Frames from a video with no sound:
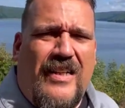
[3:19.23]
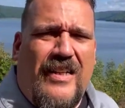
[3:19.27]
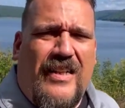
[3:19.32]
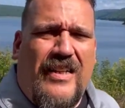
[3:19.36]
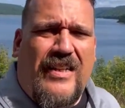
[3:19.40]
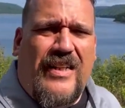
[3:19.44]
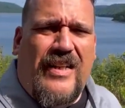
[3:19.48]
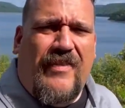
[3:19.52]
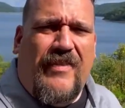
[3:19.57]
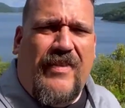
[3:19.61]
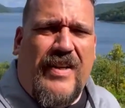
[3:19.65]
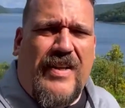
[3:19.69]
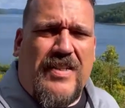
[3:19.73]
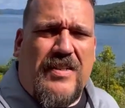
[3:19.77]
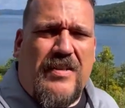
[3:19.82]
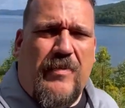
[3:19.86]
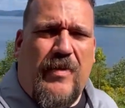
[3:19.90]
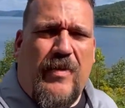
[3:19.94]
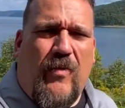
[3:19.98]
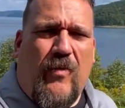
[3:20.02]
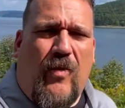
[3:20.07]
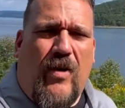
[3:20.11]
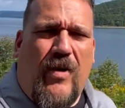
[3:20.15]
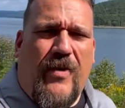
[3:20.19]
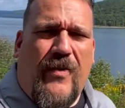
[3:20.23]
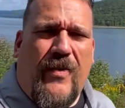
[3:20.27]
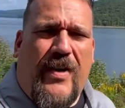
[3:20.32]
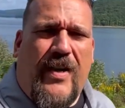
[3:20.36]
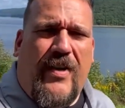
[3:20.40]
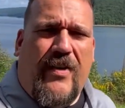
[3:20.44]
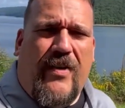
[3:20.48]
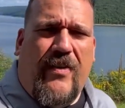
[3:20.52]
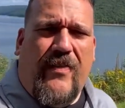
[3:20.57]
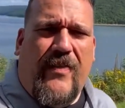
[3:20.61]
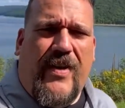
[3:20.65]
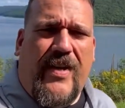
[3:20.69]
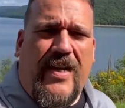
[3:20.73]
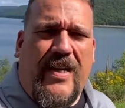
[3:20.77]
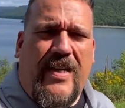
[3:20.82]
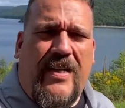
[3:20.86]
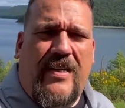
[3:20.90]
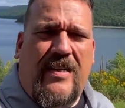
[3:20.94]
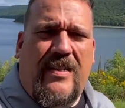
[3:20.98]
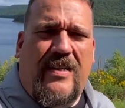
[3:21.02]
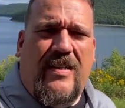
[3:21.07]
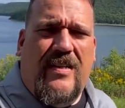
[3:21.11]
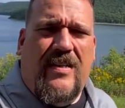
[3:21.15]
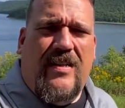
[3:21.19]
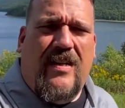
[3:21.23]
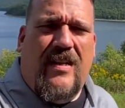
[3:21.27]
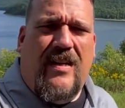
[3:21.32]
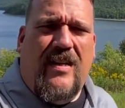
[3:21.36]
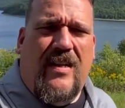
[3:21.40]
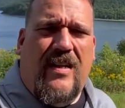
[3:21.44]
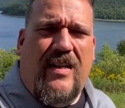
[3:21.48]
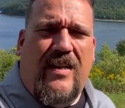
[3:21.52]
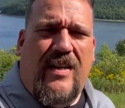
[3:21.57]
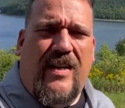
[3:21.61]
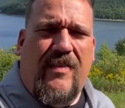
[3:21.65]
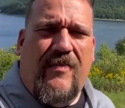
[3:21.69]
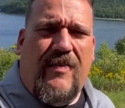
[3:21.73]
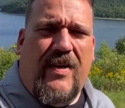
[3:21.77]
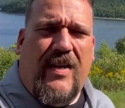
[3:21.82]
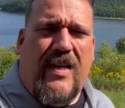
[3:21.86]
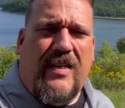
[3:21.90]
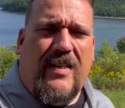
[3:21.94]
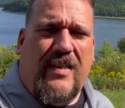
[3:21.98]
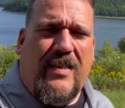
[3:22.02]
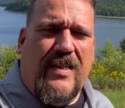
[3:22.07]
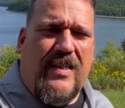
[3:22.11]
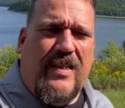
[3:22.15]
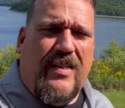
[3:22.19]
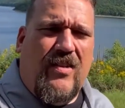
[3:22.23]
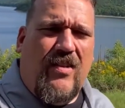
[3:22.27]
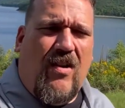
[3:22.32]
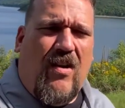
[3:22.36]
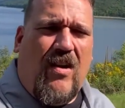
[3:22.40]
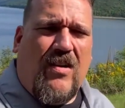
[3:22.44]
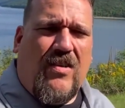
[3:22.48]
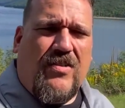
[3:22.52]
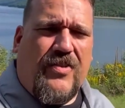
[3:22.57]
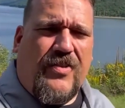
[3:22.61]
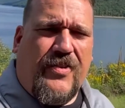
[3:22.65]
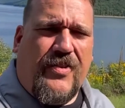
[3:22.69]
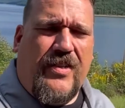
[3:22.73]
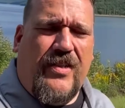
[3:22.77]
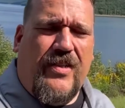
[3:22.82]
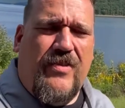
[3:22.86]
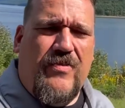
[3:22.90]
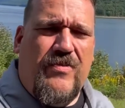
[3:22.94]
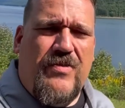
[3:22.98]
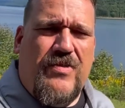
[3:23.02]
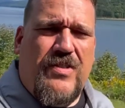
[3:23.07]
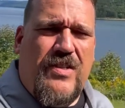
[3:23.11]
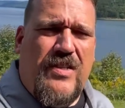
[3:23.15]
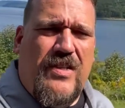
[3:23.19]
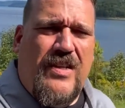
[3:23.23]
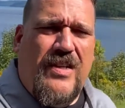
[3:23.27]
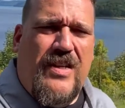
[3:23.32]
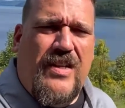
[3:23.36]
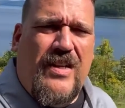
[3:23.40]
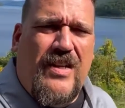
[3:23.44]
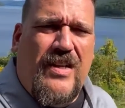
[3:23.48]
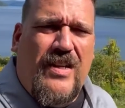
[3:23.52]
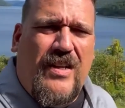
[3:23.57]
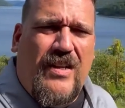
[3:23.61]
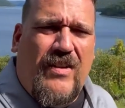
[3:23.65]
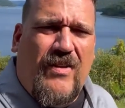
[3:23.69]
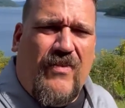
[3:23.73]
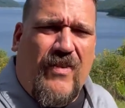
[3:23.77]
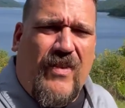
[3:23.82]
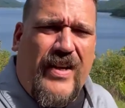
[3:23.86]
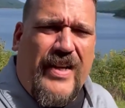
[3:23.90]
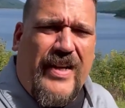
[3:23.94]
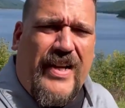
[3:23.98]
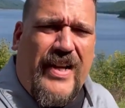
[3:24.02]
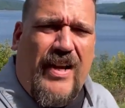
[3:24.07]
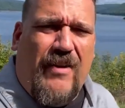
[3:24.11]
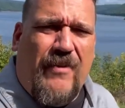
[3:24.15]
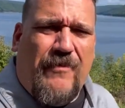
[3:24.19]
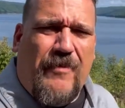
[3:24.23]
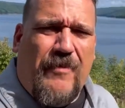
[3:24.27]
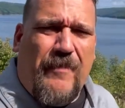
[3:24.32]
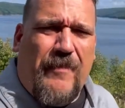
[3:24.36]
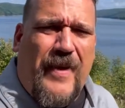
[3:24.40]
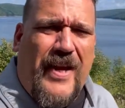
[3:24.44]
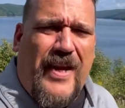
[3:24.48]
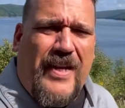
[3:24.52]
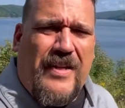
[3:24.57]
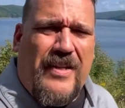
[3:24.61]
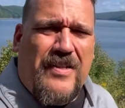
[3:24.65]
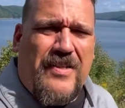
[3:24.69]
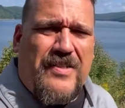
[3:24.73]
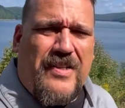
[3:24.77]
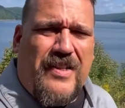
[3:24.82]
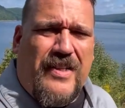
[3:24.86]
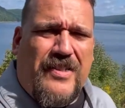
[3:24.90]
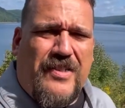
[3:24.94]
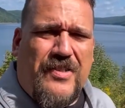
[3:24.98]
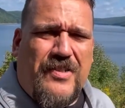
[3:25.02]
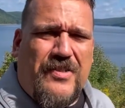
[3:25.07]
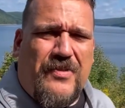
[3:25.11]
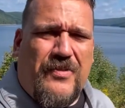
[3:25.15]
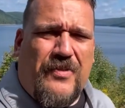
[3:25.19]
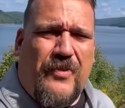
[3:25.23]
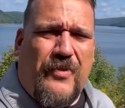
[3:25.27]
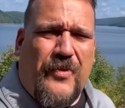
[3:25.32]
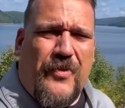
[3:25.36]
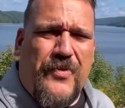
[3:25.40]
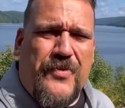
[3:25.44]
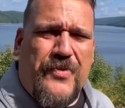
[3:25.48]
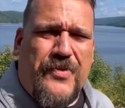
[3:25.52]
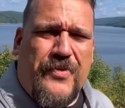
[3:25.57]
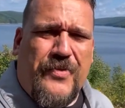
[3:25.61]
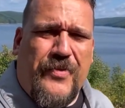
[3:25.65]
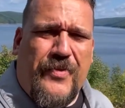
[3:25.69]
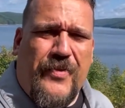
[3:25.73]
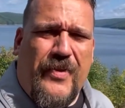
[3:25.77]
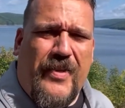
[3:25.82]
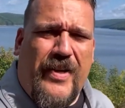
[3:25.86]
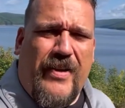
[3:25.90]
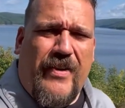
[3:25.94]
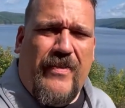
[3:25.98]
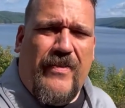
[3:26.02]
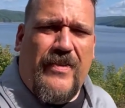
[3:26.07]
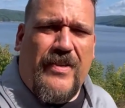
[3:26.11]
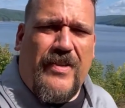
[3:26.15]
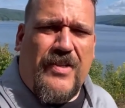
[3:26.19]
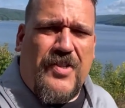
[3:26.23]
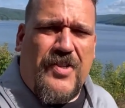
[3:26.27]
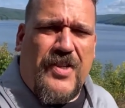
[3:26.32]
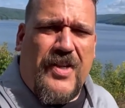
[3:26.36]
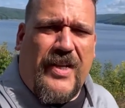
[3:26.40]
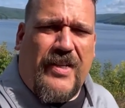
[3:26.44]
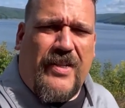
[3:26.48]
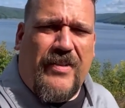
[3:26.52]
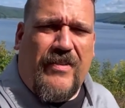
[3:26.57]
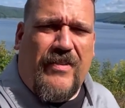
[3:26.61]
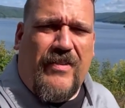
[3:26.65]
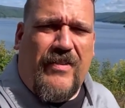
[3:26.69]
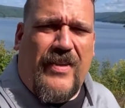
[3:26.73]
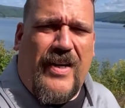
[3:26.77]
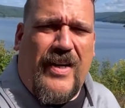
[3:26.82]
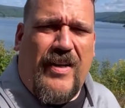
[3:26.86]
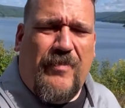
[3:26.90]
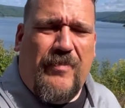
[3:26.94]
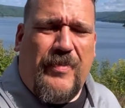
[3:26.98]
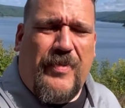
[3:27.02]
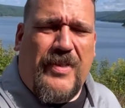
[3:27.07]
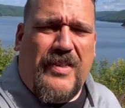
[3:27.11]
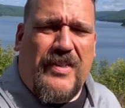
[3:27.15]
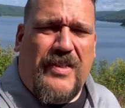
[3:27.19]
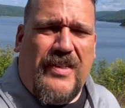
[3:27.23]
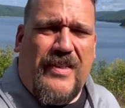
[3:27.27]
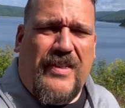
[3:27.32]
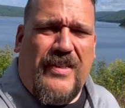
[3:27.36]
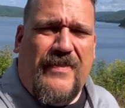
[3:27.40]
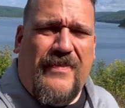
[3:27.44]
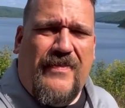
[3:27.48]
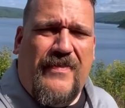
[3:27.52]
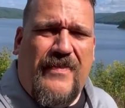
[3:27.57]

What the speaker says: They've let some of the water out already. They've got the docks are closed right now for maintenance. I just cruised through there and checked it all out, but